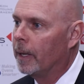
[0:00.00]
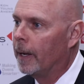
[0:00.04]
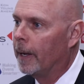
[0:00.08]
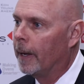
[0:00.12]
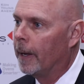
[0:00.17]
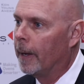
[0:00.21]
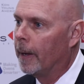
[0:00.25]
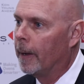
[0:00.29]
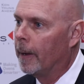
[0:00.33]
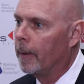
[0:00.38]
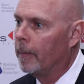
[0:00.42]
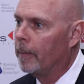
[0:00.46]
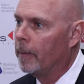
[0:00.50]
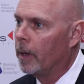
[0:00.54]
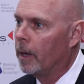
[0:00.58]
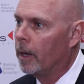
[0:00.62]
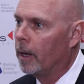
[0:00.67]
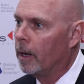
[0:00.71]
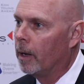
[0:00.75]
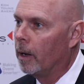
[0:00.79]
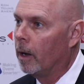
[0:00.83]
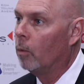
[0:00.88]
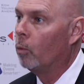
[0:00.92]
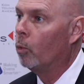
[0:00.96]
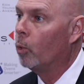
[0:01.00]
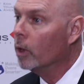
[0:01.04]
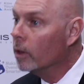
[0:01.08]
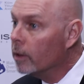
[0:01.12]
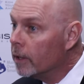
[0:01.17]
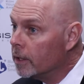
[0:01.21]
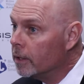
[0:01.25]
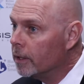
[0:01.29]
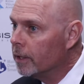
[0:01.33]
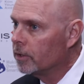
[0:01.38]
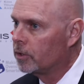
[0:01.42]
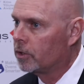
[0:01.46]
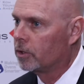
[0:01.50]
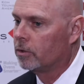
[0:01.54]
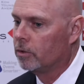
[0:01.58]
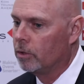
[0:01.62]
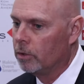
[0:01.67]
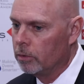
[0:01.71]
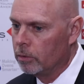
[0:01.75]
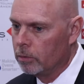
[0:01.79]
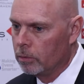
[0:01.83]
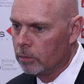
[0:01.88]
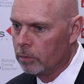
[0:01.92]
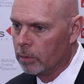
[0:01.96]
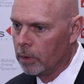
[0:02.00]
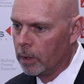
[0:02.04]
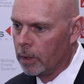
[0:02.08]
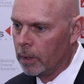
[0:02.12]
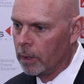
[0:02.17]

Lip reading: a willingness to